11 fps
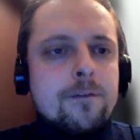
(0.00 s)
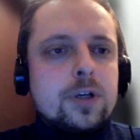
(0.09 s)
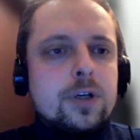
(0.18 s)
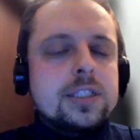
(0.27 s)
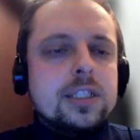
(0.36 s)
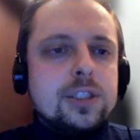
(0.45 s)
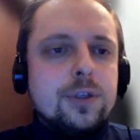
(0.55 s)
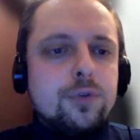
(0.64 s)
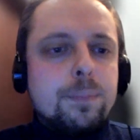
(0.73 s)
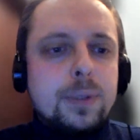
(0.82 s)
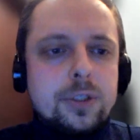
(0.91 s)
For instance,
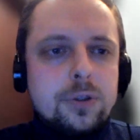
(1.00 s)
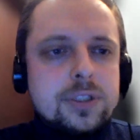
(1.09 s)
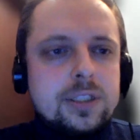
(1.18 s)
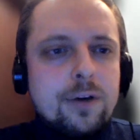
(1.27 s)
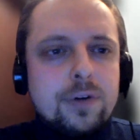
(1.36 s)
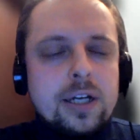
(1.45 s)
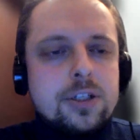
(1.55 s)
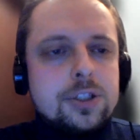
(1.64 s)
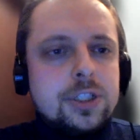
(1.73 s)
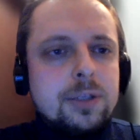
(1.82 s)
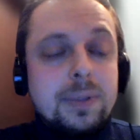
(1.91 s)
if you produce enough
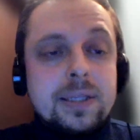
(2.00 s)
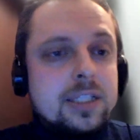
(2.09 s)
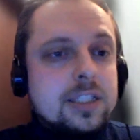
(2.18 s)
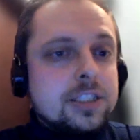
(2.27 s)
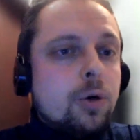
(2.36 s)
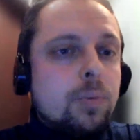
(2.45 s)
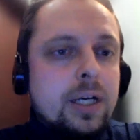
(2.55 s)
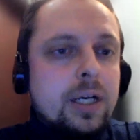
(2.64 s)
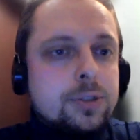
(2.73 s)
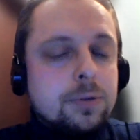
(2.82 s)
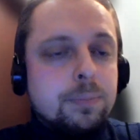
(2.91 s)
hydrogen, but there's no
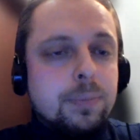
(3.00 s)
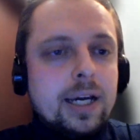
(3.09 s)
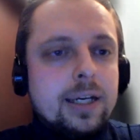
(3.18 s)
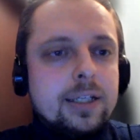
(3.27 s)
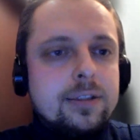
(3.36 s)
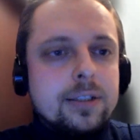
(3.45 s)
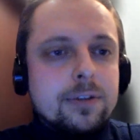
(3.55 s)
one to buy it,